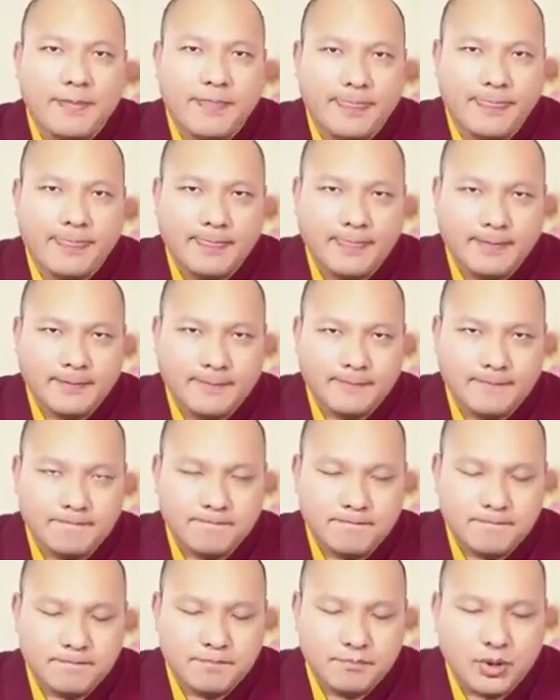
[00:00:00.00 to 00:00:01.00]
And so for
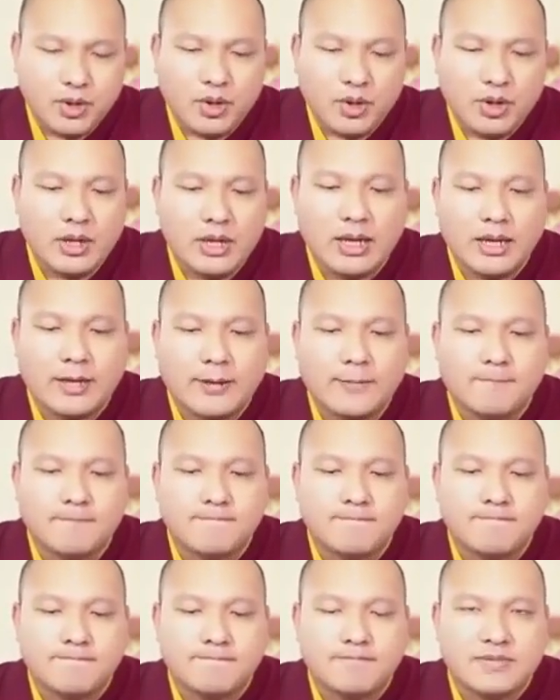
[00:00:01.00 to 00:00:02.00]
that reason,
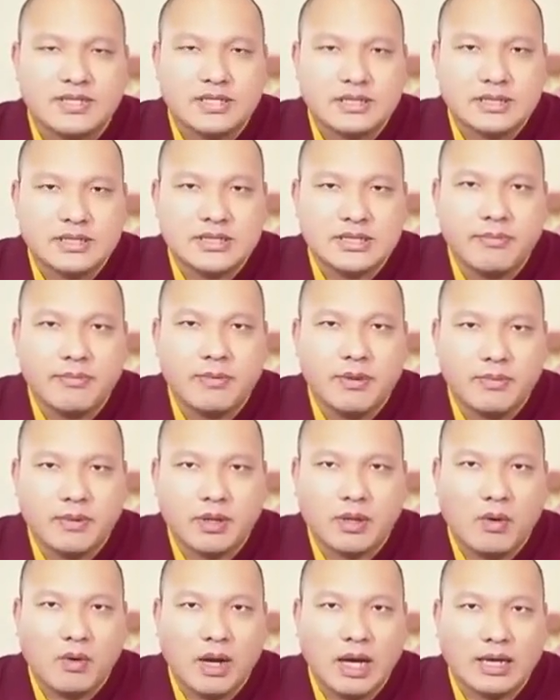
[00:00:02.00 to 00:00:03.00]
in
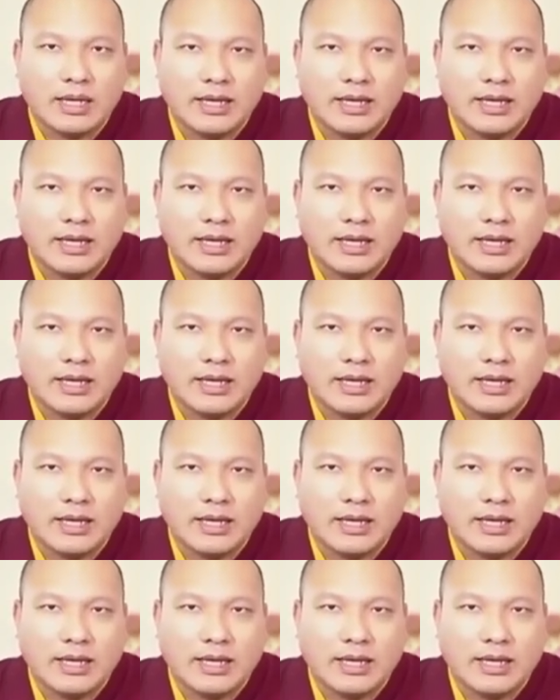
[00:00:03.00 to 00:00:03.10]
Tibet,